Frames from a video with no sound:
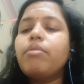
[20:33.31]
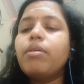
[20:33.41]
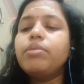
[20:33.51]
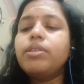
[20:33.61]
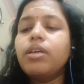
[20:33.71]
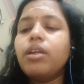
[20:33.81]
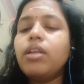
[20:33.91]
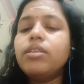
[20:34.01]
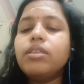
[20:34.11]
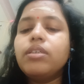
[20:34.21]
from
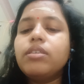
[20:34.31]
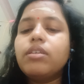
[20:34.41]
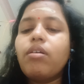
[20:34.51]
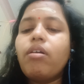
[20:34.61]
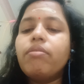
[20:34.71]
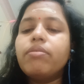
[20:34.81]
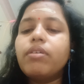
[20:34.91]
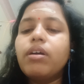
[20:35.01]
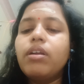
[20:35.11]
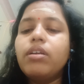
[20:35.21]
sterile seeds of
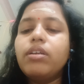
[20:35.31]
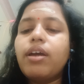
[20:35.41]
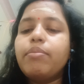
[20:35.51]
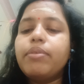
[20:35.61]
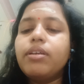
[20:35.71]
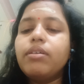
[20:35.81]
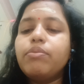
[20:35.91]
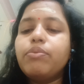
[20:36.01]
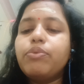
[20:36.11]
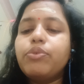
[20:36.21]
early
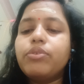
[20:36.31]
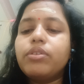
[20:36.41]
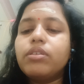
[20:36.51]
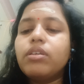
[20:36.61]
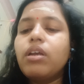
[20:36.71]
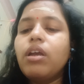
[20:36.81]
ripening fruits.